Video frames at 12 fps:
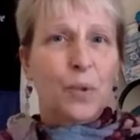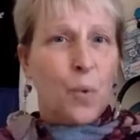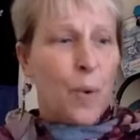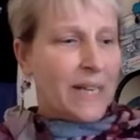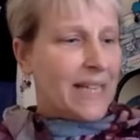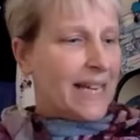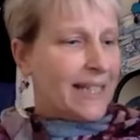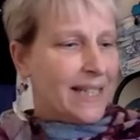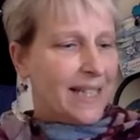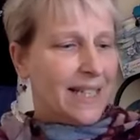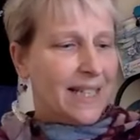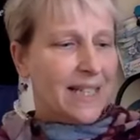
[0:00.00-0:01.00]

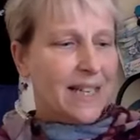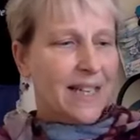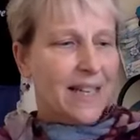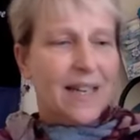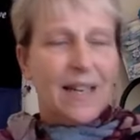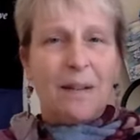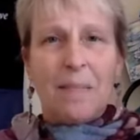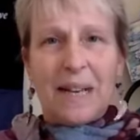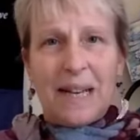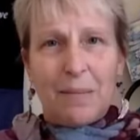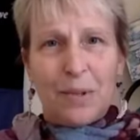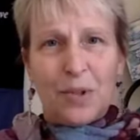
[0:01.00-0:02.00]
2018. My
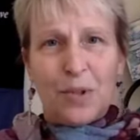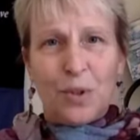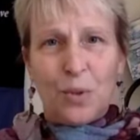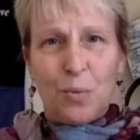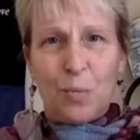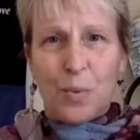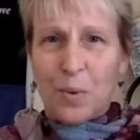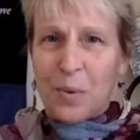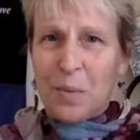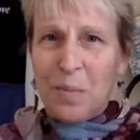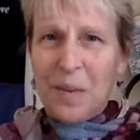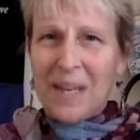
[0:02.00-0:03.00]
name is Sue
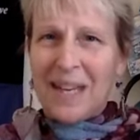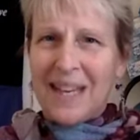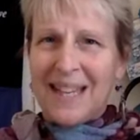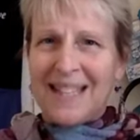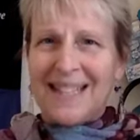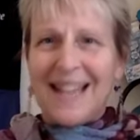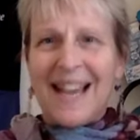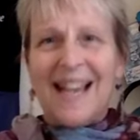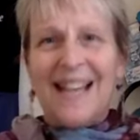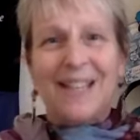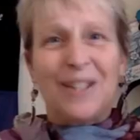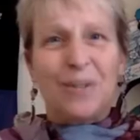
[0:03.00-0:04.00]
Broome, and
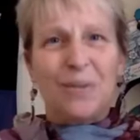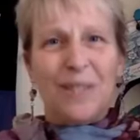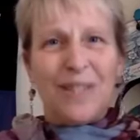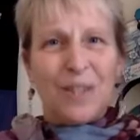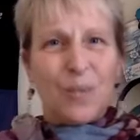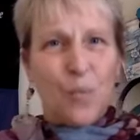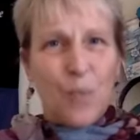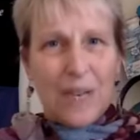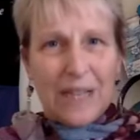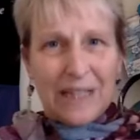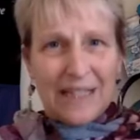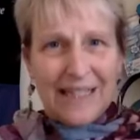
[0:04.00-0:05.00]
I do these
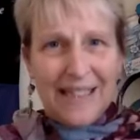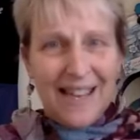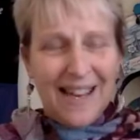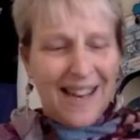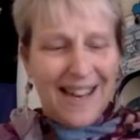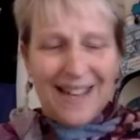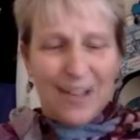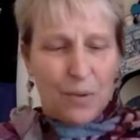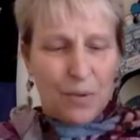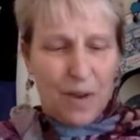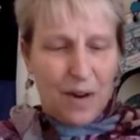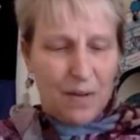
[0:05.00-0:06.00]
weekly
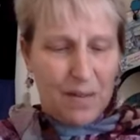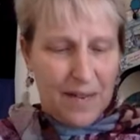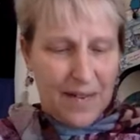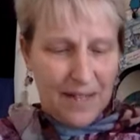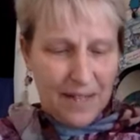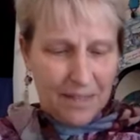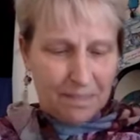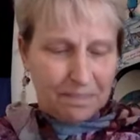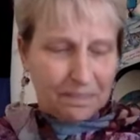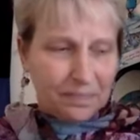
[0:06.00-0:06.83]
angel card readings.